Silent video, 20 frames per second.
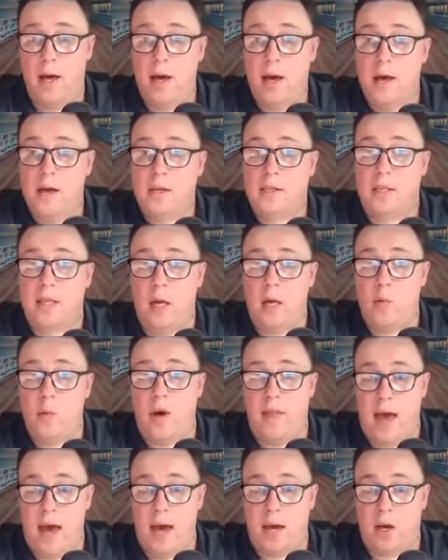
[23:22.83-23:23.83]
see where
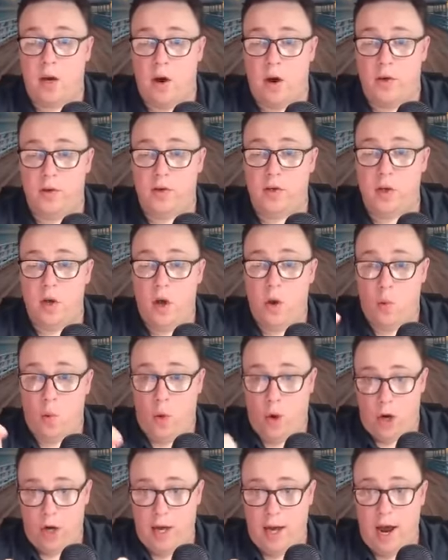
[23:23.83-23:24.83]
that goes,
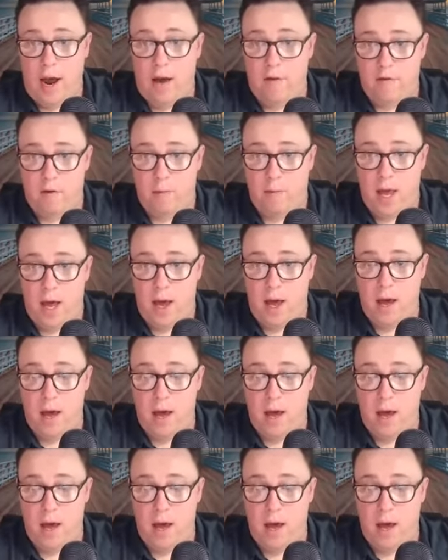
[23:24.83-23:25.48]
work it out from there.